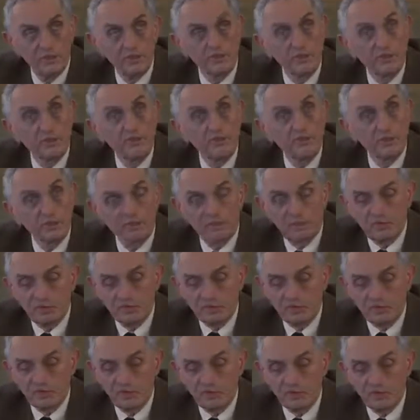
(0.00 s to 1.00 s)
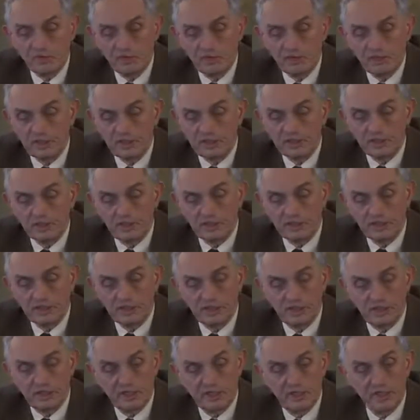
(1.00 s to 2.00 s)
We will put forward
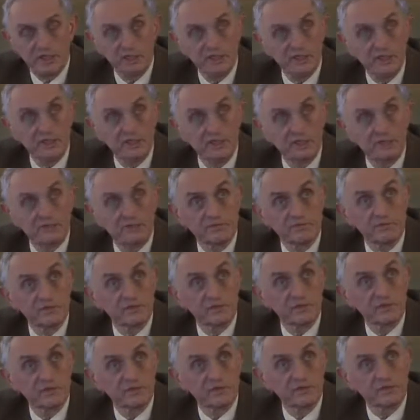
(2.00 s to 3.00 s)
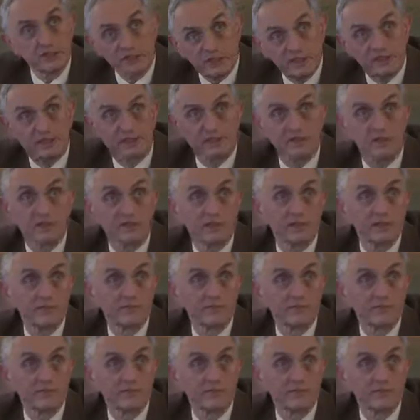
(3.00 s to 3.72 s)
explicit ideas for a treaty.